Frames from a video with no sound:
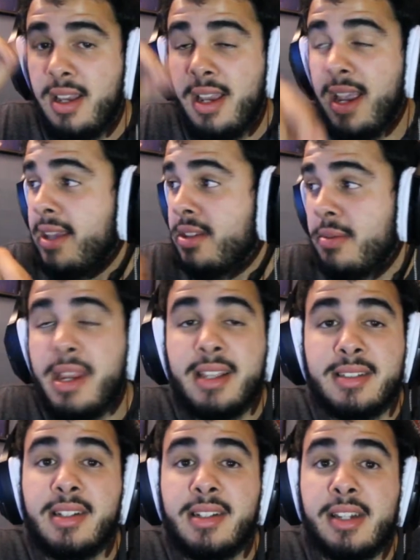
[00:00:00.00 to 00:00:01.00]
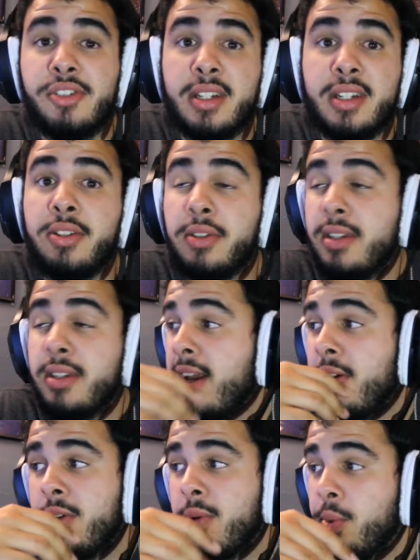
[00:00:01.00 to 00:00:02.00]
And to me, it sounded like she killed it. I don't
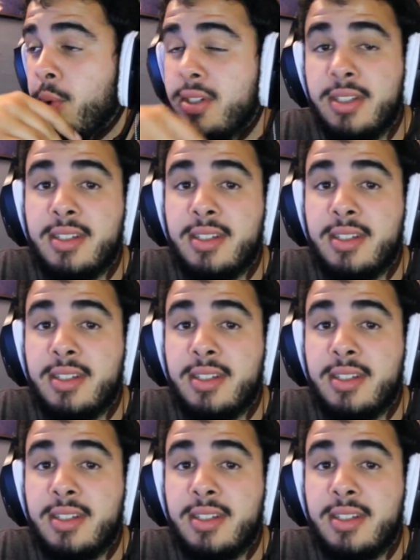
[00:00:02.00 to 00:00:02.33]
know what she